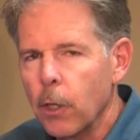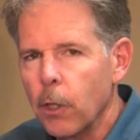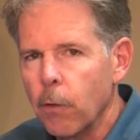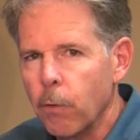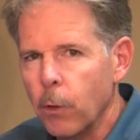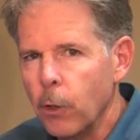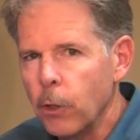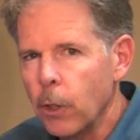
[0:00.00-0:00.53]
the
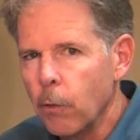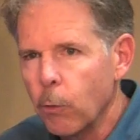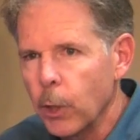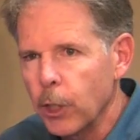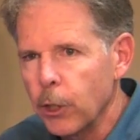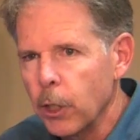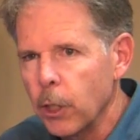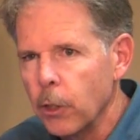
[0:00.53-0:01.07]
first of
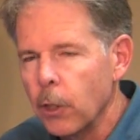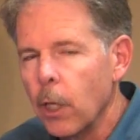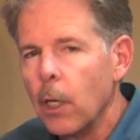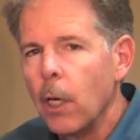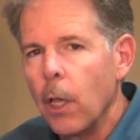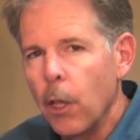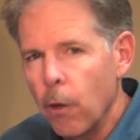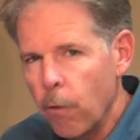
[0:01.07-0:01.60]
which is
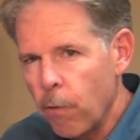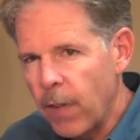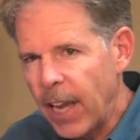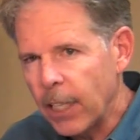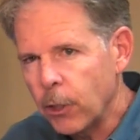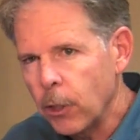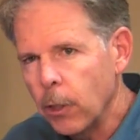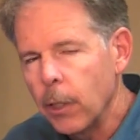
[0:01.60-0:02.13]
they're
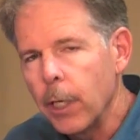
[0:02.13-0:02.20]
faster